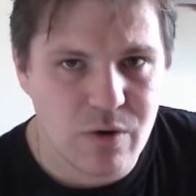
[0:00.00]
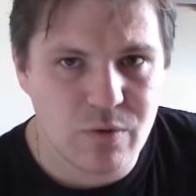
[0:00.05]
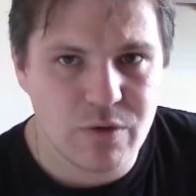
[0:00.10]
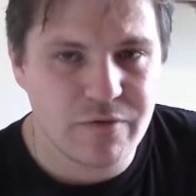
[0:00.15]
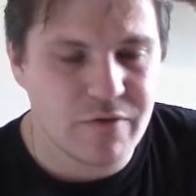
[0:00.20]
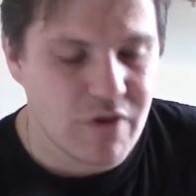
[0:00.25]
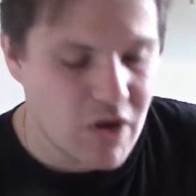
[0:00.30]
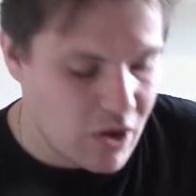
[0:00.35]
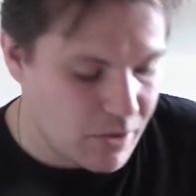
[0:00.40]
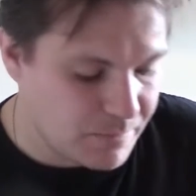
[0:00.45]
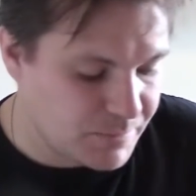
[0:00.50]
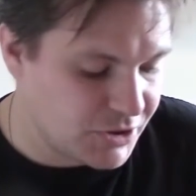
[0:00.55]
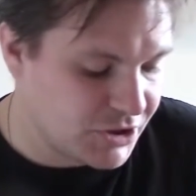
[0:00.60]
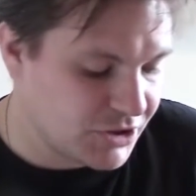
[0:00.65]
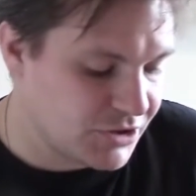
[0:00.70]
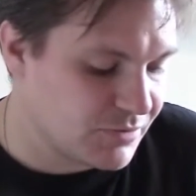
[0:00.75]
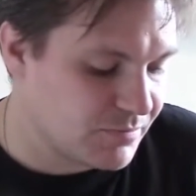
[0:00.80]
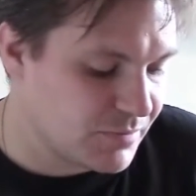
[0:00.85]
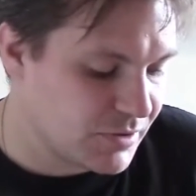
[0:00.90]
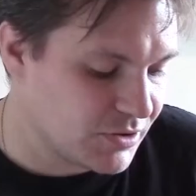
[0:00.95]
you've got
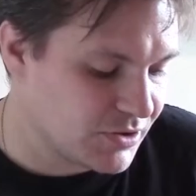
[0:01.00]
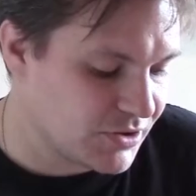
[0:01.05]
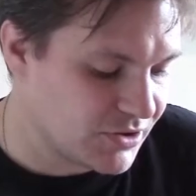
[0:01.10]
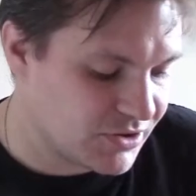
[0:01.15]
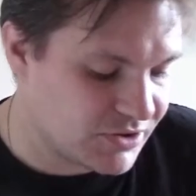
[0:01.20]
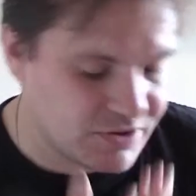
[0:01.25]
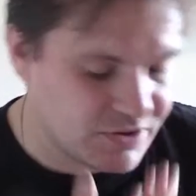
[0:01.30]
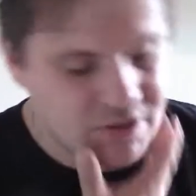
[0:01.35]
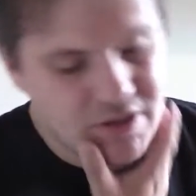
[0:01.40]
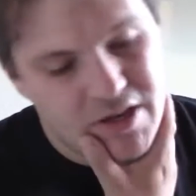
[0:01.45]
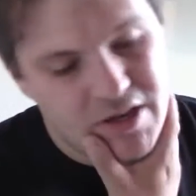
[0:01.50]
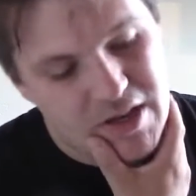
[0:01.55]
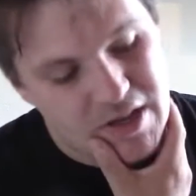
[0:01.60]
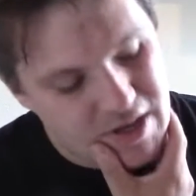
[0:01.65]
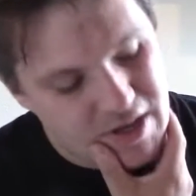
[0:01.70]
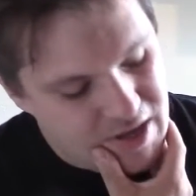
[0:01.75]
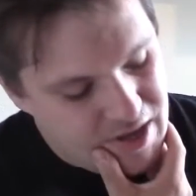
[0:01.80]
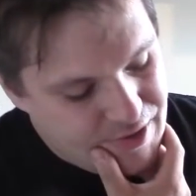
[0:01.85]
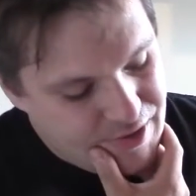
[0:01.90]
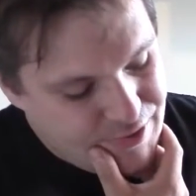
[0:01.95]
options, plus
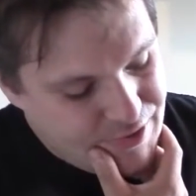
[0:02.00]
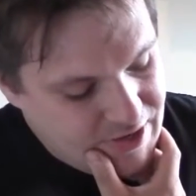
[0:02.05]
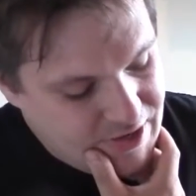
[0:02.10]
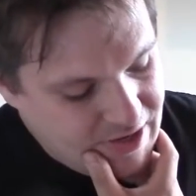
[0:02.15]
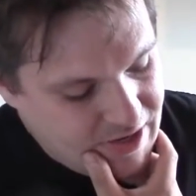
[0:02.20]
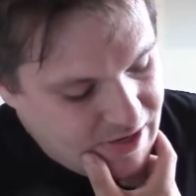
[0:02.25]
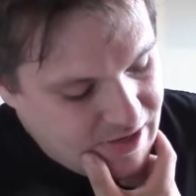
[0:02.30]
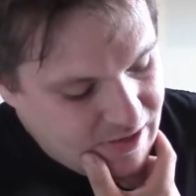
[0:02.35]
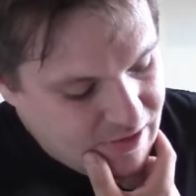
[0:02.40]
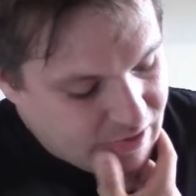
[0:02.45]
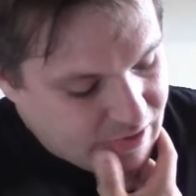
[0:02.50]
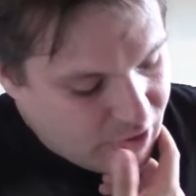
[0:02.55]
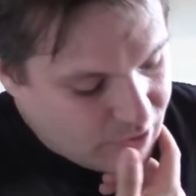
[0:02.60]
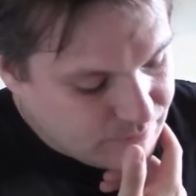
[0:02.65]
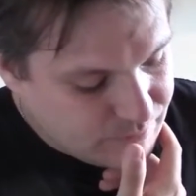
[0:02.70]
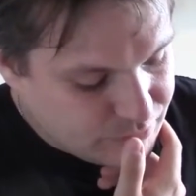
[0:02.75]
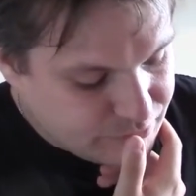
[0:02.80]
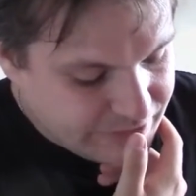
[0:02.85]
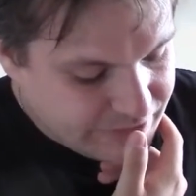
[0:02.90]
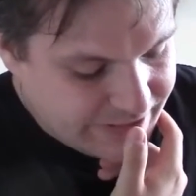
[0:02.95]
the
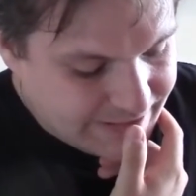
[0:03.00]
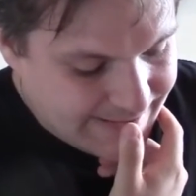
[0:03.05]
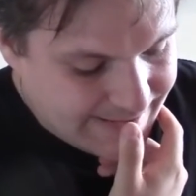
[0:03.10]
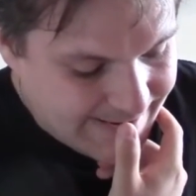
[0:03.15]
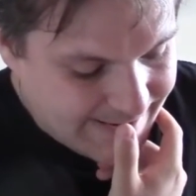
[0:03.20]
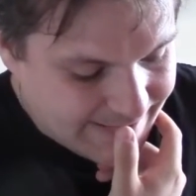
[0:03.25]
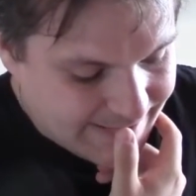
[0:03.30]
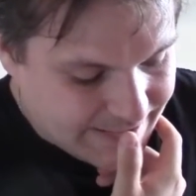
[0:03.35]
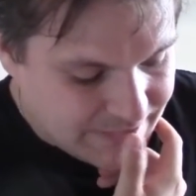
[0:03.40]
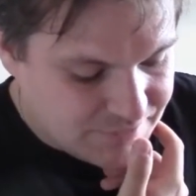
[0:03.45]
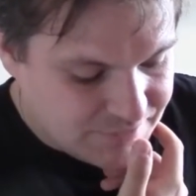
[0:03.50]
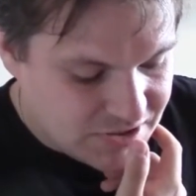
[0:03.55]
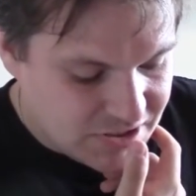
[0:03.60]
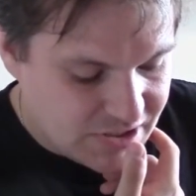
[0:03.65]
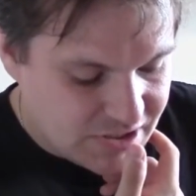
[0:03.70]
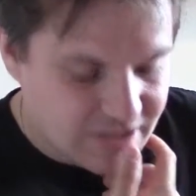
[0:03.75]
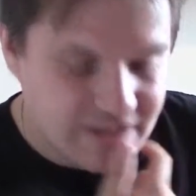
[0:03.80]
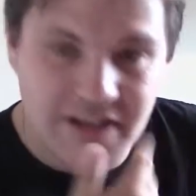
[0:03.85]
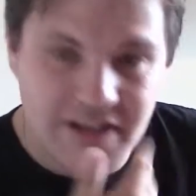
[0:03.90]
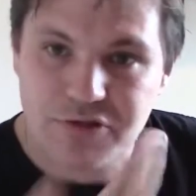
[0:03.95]
comms relay gives
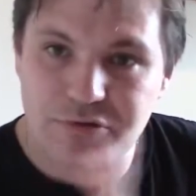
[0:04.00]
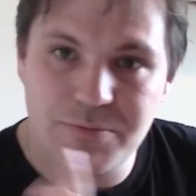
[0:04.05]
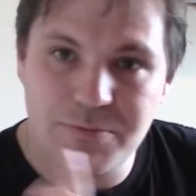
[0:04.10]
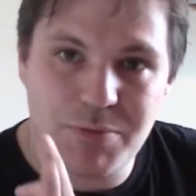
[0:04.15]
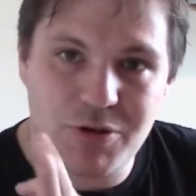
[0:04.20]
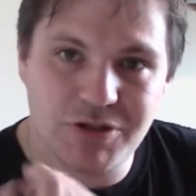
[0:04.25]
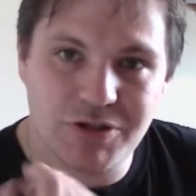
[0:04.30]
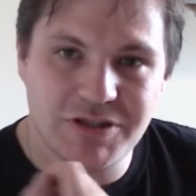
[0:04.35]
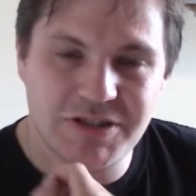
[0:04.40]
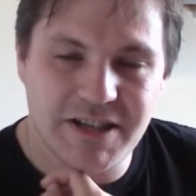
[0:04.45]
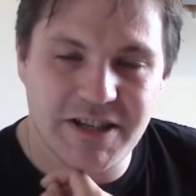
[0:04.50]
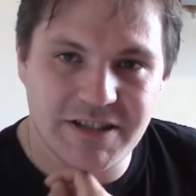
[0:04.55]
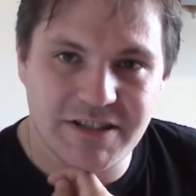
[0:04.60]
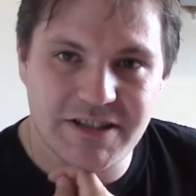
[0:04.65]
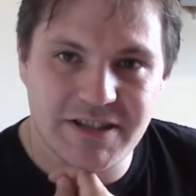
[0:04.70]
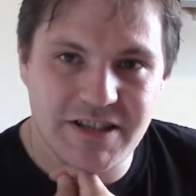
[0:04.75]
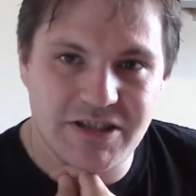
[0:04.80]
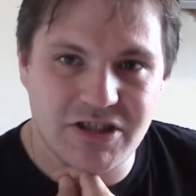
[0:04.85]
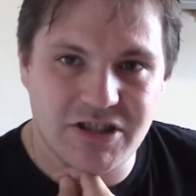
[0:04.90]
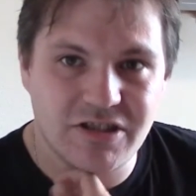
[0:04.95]
you an extra point to
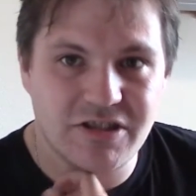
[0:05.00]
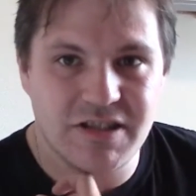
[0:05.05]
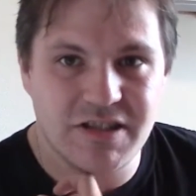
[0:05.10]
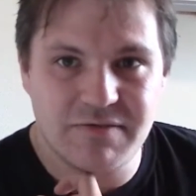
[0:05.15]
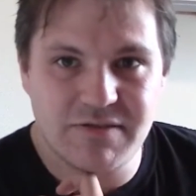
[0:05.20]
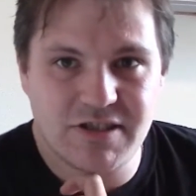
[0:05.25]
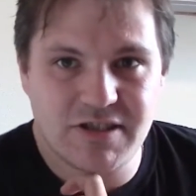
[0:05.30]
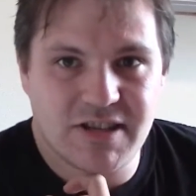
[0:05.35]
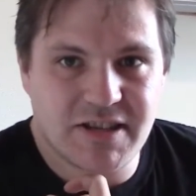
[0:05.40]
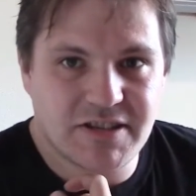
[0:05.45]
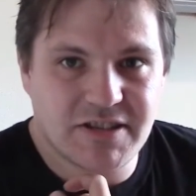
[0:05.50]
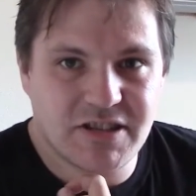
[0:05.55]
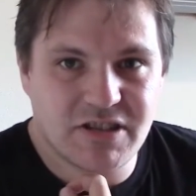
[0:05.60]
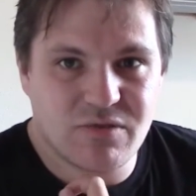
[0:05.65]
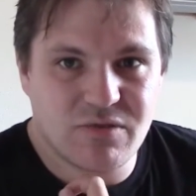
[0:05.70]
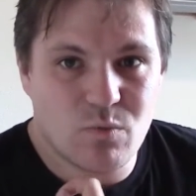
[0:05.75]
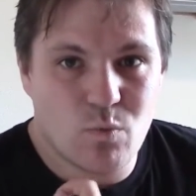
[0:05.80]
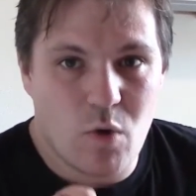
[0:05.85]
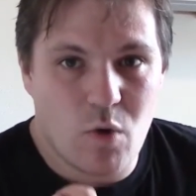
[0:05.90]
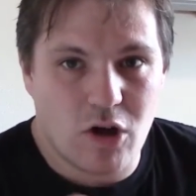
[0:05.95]
tactician, gives you
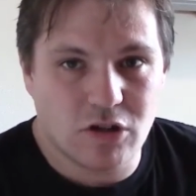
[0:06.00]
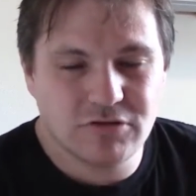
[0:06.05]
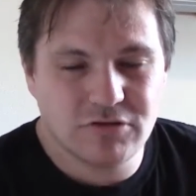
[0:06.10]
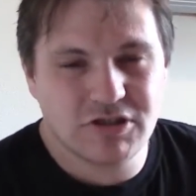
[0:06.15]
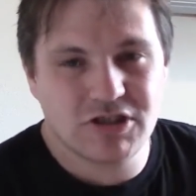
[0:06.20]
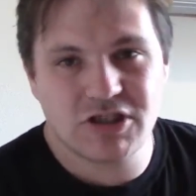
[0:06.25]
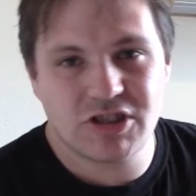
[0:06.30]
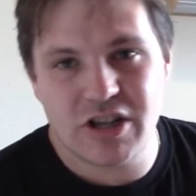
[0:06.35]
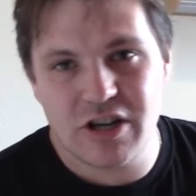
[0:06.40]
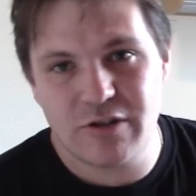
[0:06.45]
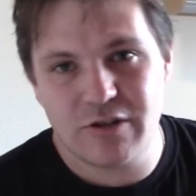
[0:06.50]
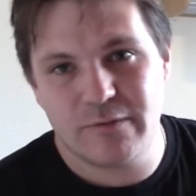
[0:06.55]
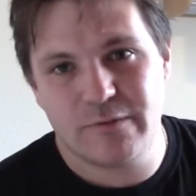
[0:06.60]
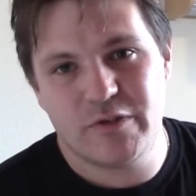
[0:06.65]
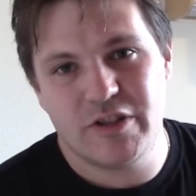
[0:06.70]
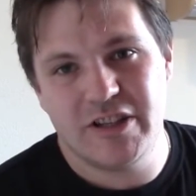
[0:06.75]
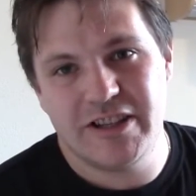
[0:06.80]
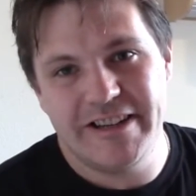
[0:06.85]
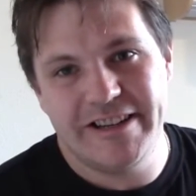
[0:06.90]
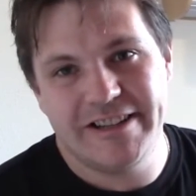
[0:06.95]
tactician 1, so if
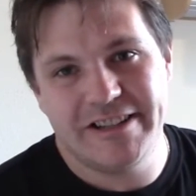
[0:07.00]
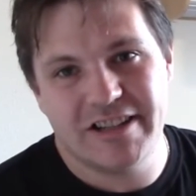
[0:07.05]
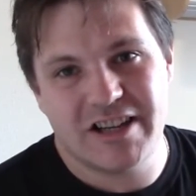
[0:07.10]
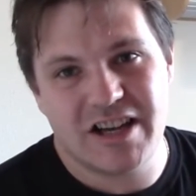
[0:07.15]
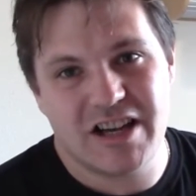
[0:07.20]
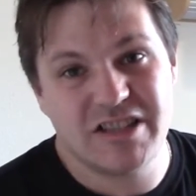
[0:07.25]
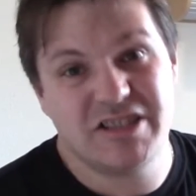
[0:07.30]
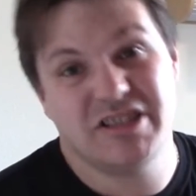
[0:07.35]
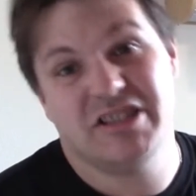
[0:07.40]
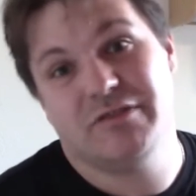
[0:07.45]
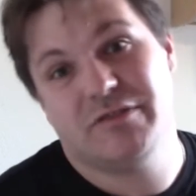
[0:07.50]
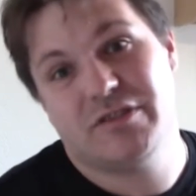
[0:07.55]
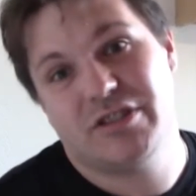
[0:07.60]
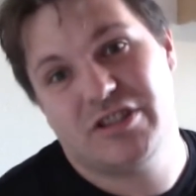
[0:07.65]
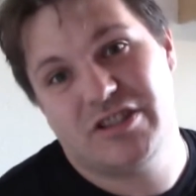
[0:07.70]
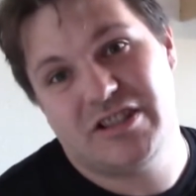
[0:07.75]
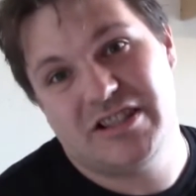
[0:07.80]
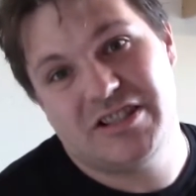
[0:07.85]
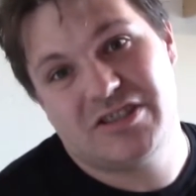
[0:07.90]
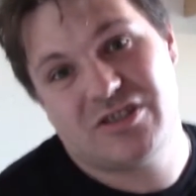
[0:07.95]
you lead a dice you've
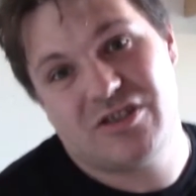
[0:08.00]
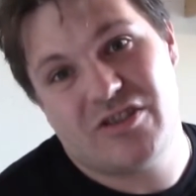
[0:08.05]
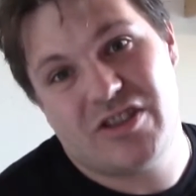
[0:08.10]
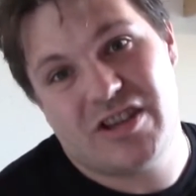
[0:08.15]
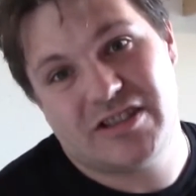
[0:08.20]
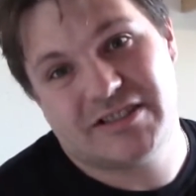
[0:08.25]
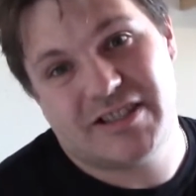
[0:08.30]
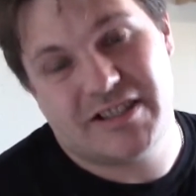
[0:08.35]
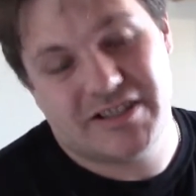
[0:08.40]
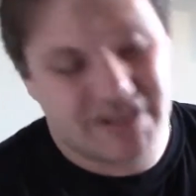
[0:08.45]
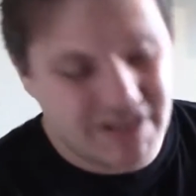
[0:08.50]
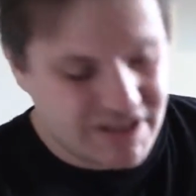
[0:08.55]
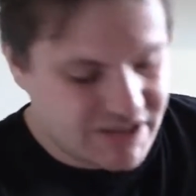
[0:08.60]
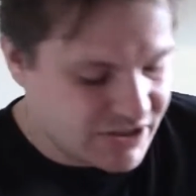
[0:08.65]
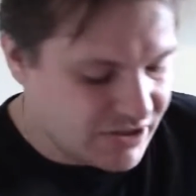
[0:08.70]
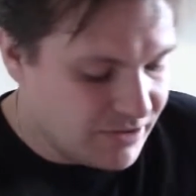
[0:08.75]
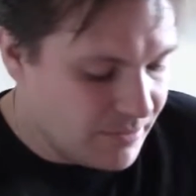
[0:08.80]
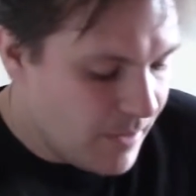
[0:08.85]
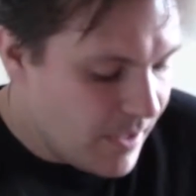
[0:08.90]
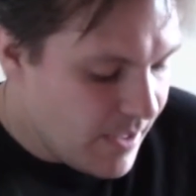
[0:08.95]
at least got that
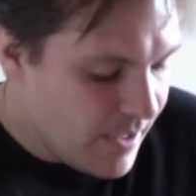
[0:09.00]
tactician.